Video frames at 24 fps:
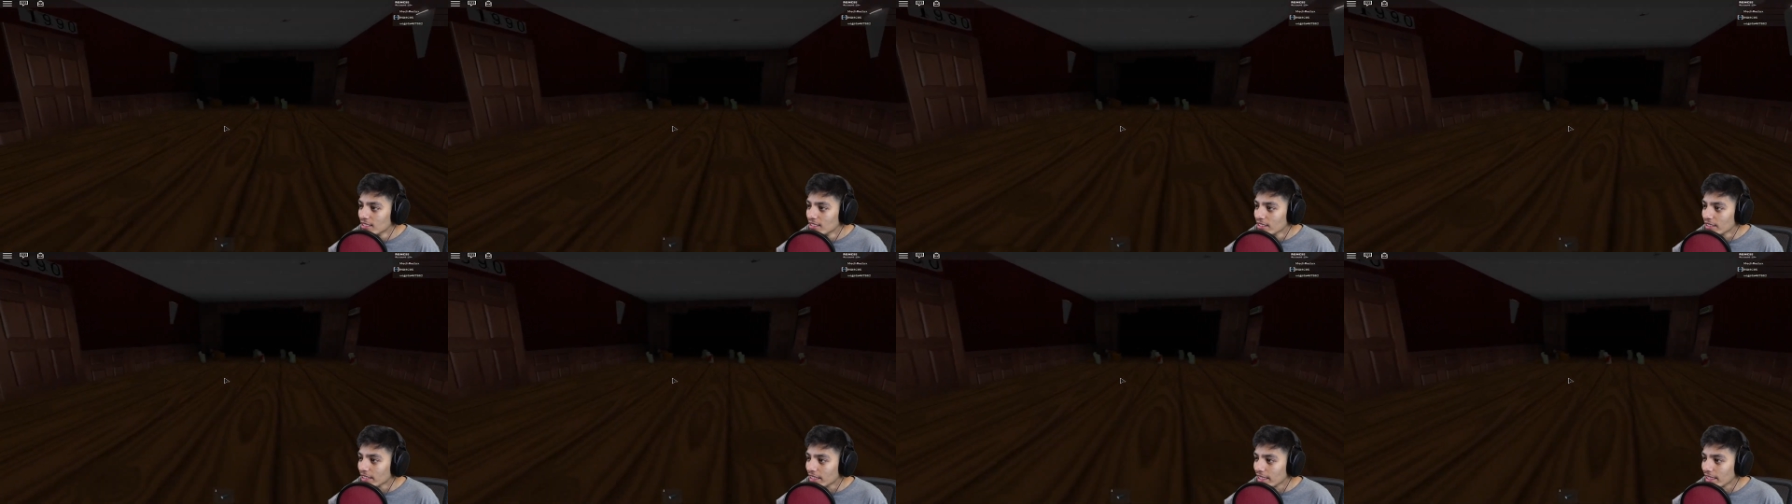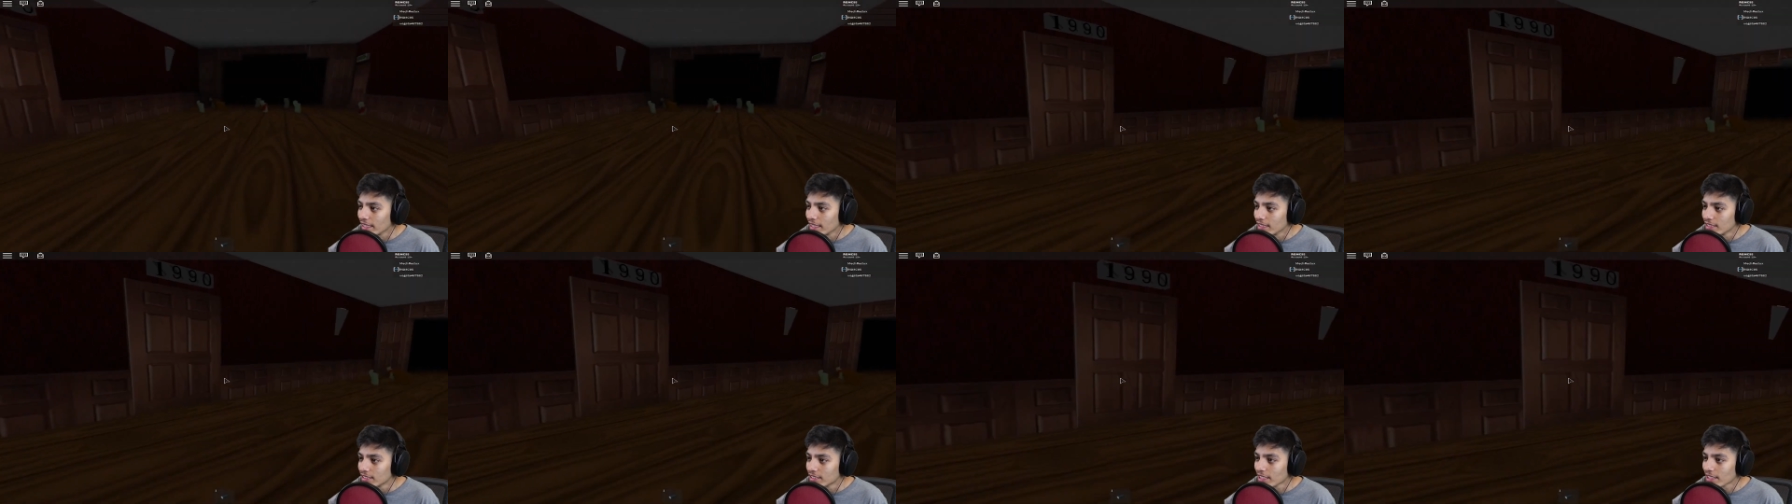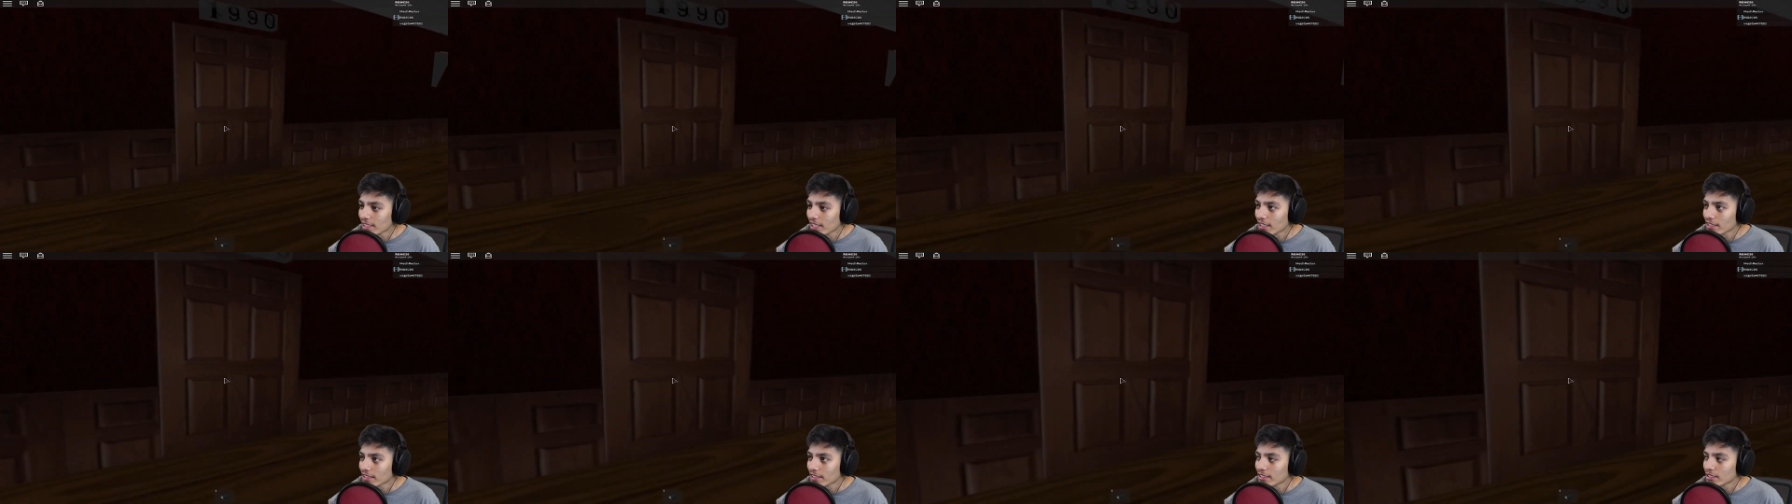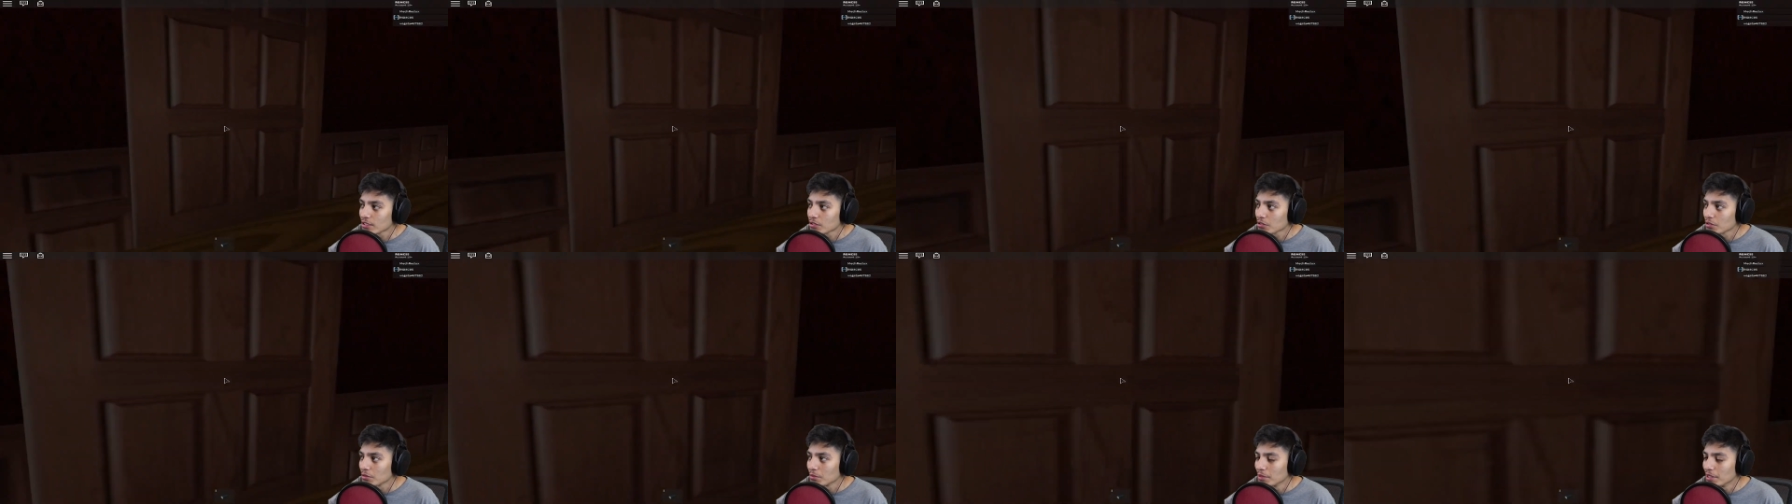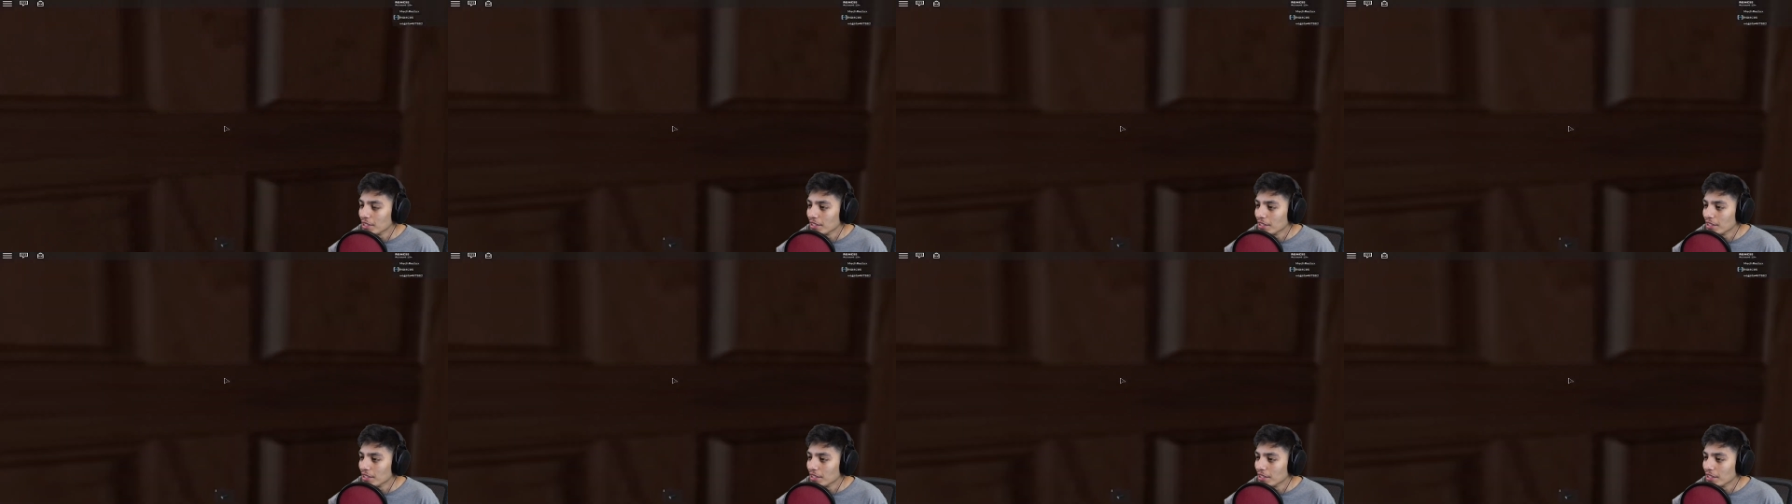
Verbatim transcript: Okay, let's check out this room